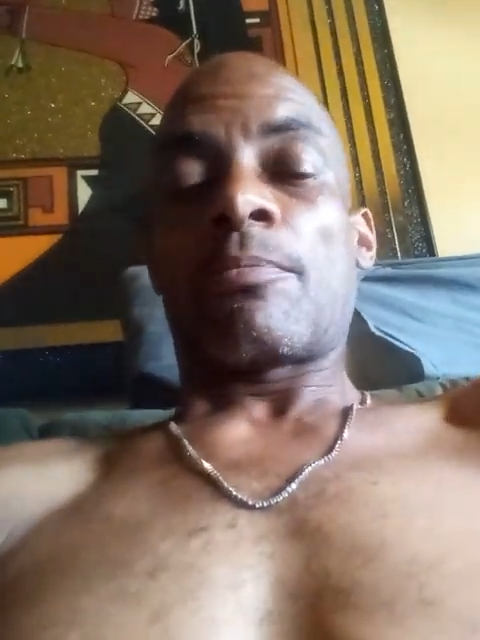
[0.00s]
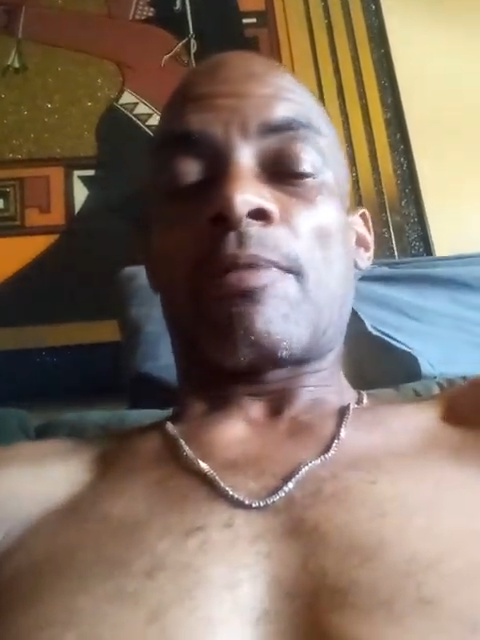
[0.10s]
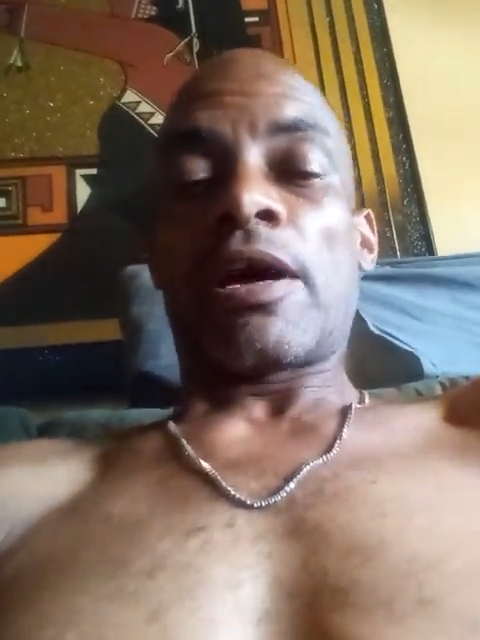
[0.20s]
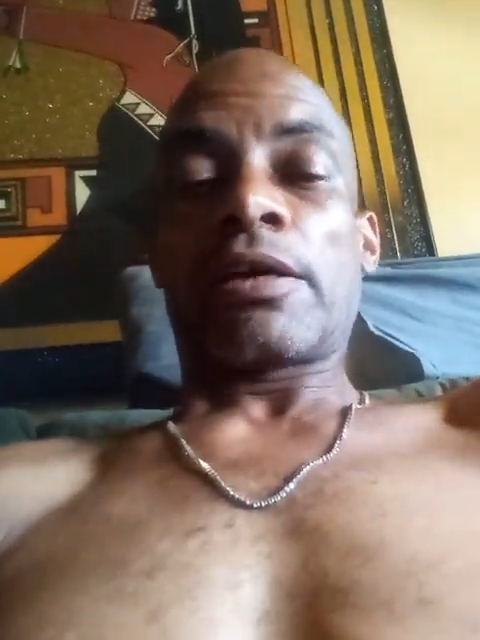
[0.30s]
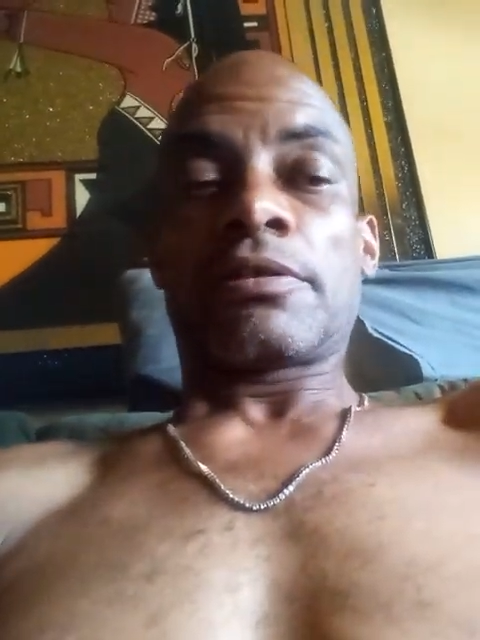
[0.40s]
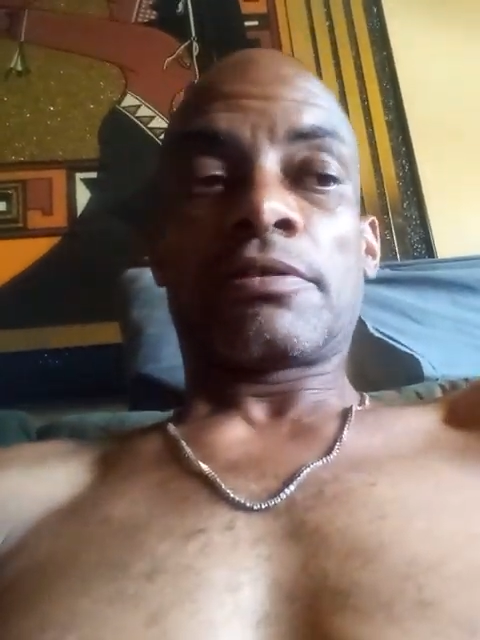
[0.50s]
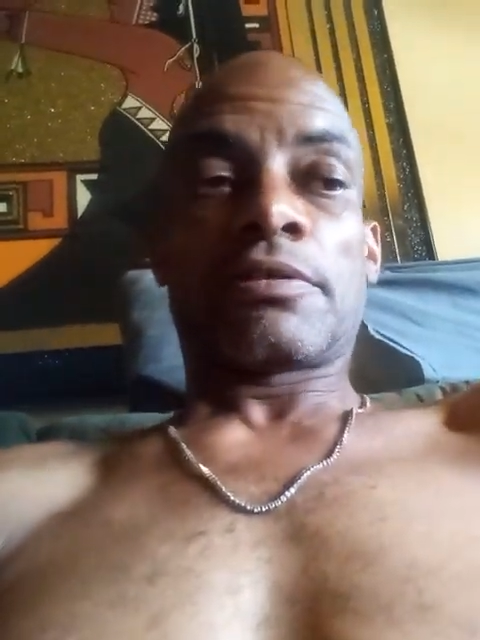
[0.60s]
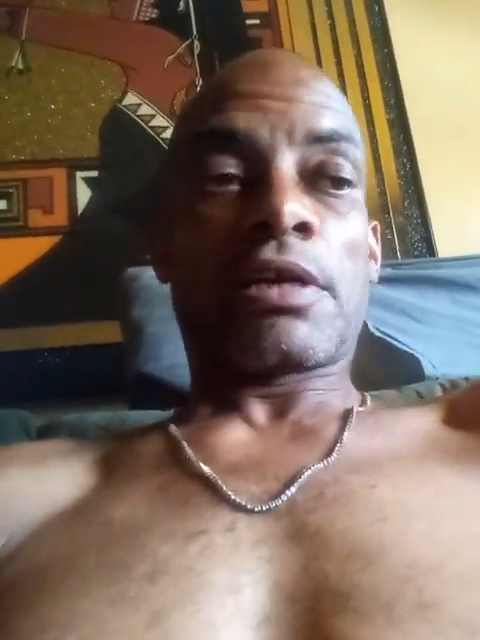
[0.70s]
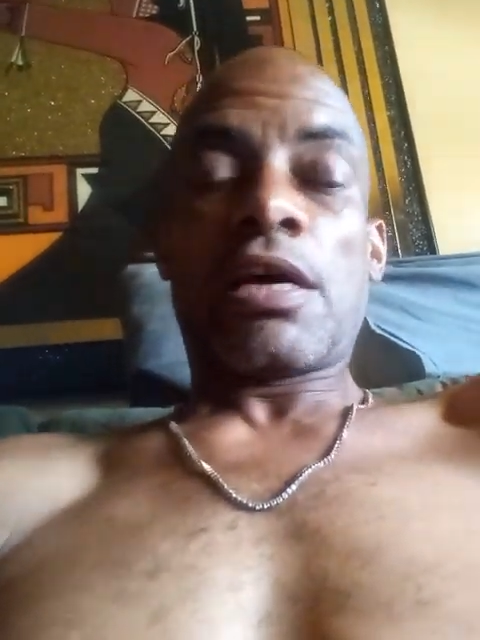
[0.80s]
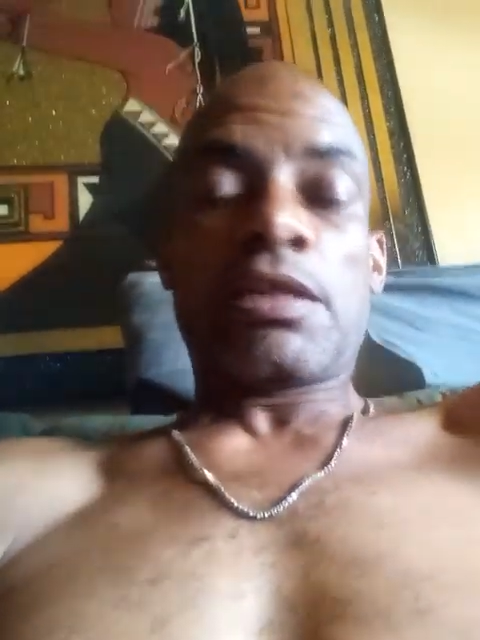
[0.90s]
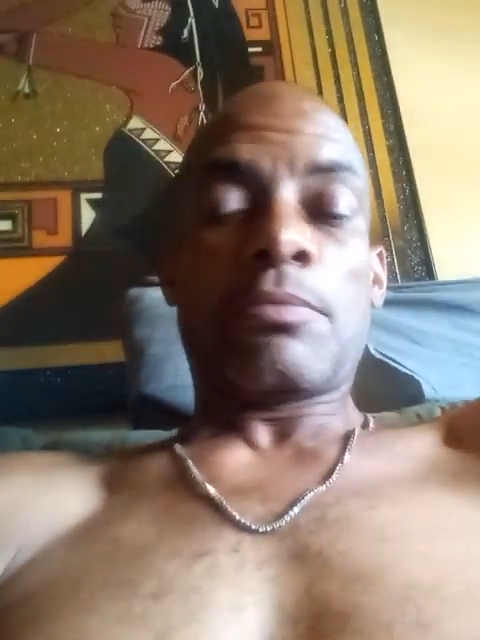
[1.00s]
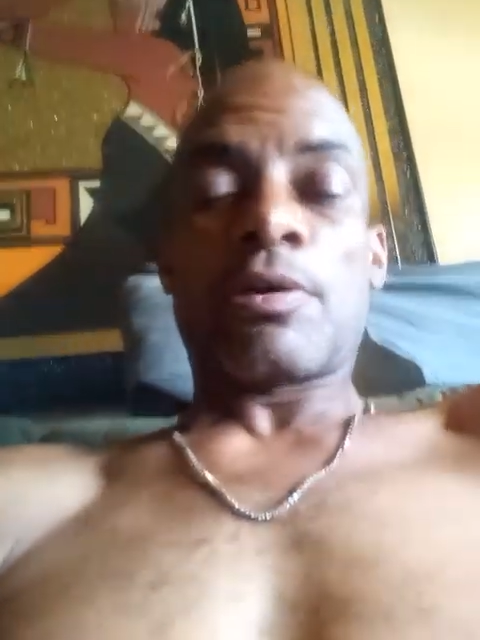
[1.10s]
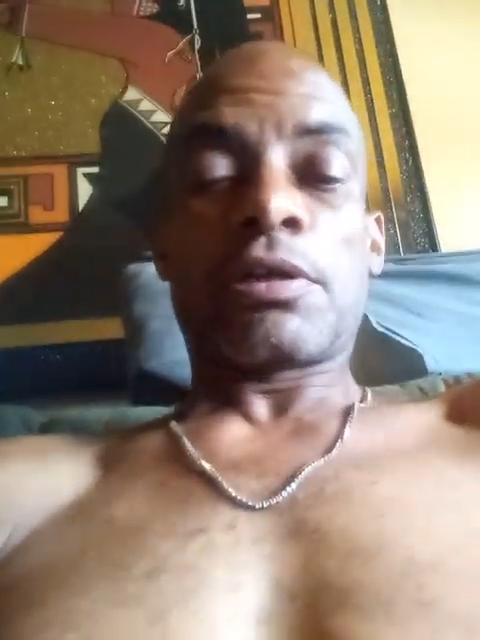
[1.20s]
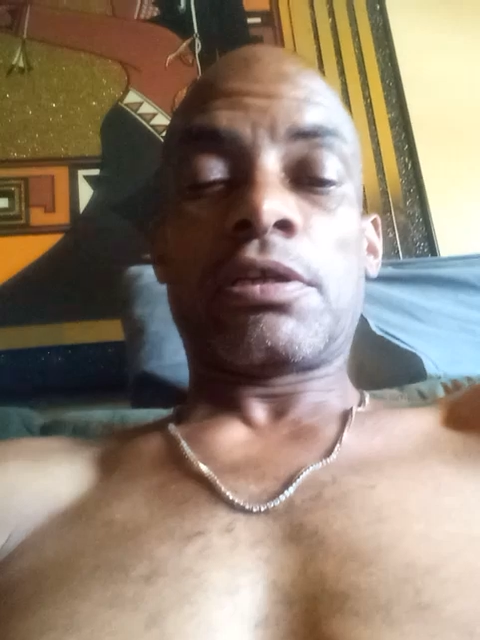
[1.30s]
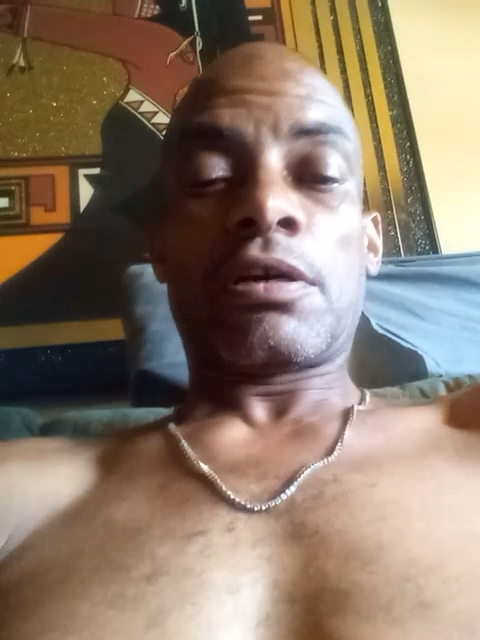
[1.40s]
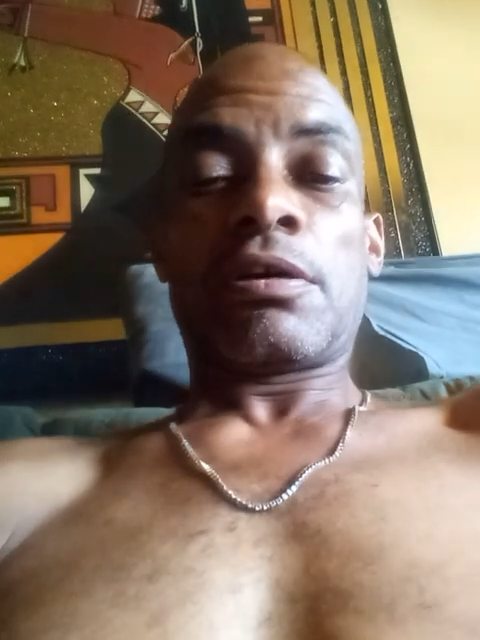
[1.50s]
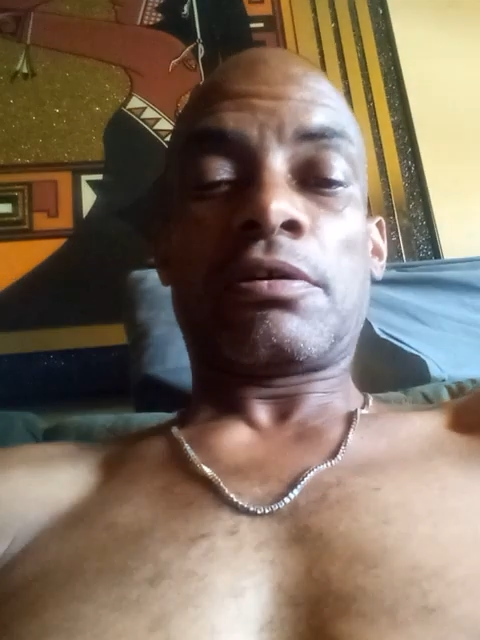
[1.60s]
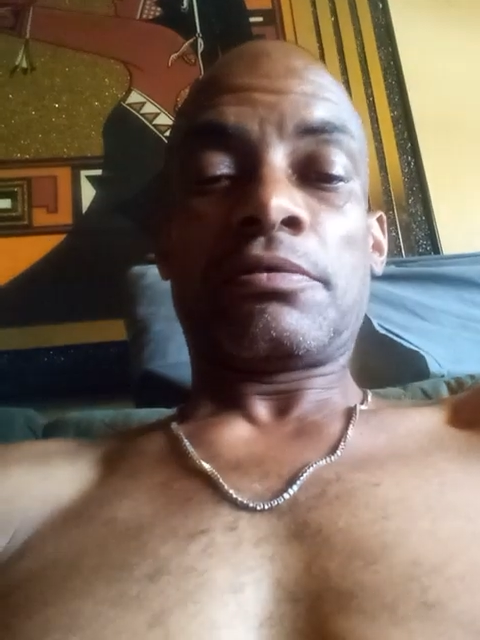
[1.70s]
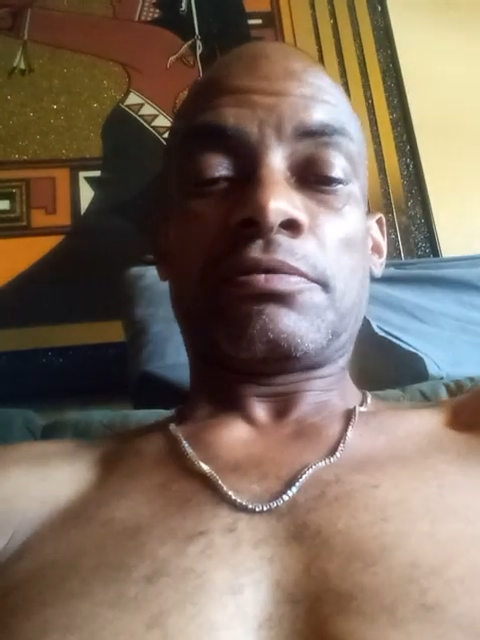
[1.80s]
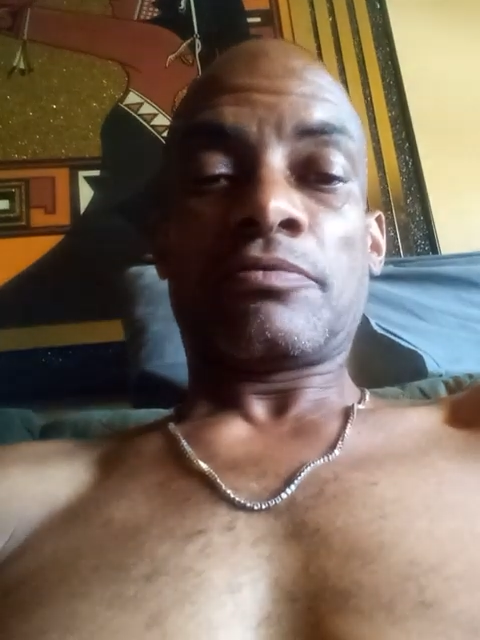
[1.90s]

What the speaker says: back to any one of y'all,